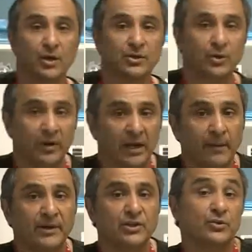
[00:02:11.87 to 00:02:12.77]
So what
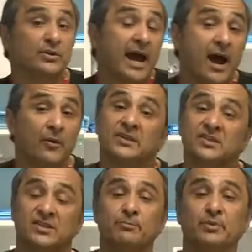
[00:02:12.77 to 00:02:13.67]
I'm going to do now
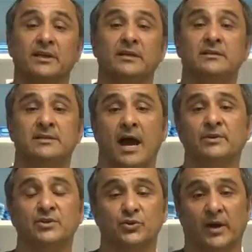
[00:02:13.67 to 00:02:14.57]
is simply
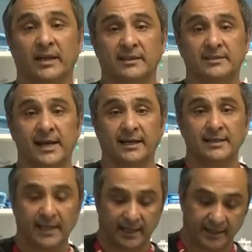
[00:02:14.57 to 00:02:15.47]
demonstrate the
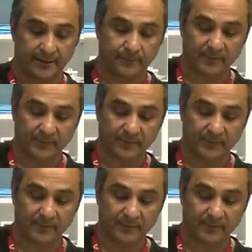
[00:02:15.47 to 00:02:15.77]
technique.